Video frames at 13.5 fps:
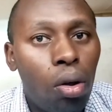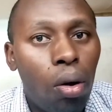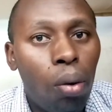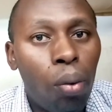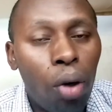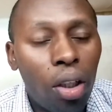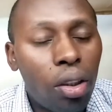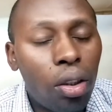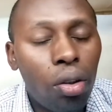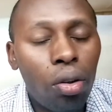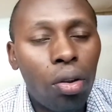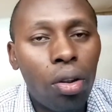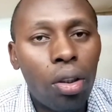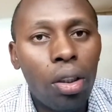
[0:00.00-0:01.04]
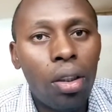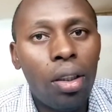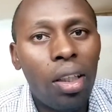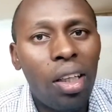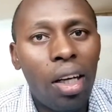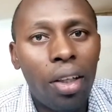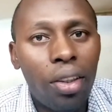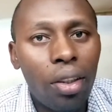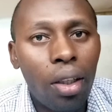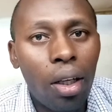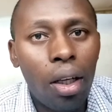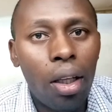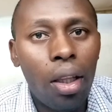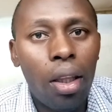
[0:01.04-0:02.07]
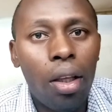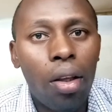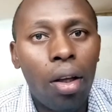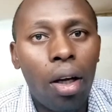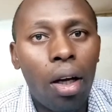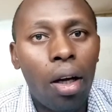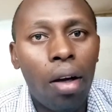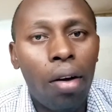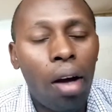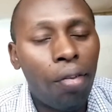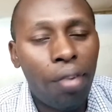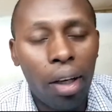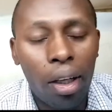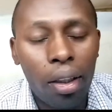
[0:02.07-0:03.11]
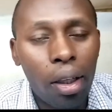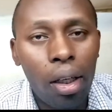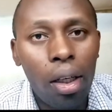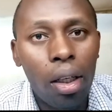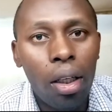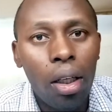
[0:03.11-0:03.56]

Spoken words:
Once you notice they are affected,